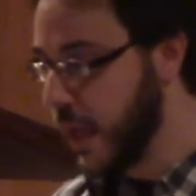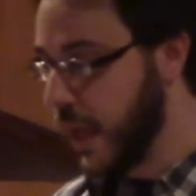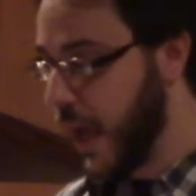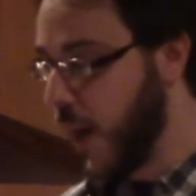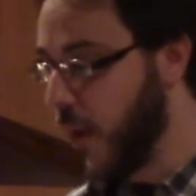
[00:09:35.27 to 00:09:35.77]

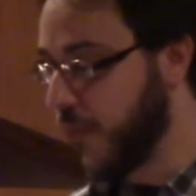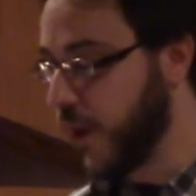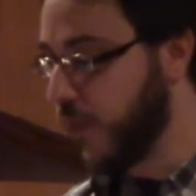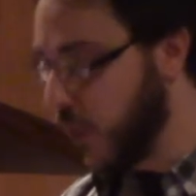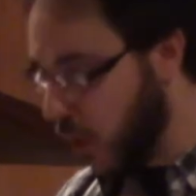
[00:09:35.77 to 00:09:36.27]

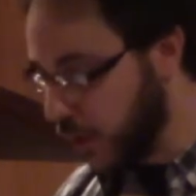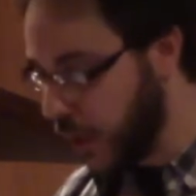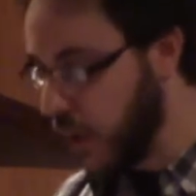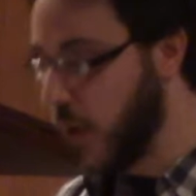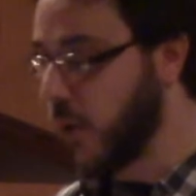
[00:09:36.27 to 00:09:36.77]
However, if you hold to
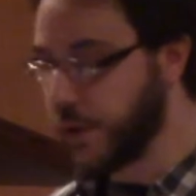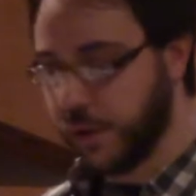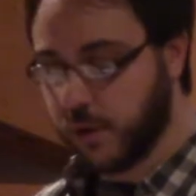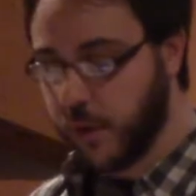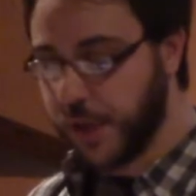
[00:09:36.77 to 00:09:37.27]
the old
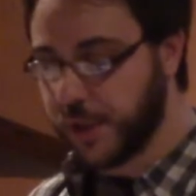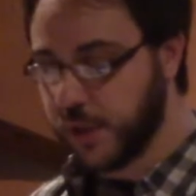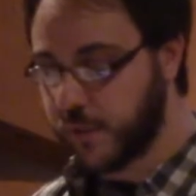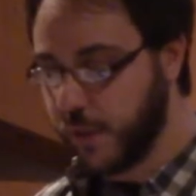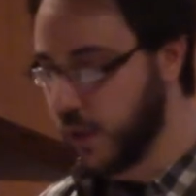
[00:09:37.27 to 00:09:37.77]
earth
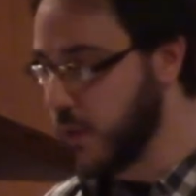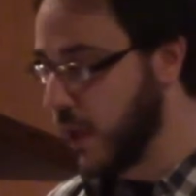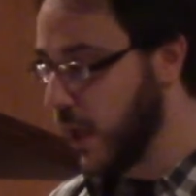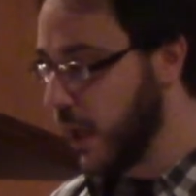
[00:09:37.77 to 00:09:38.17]
creationist view,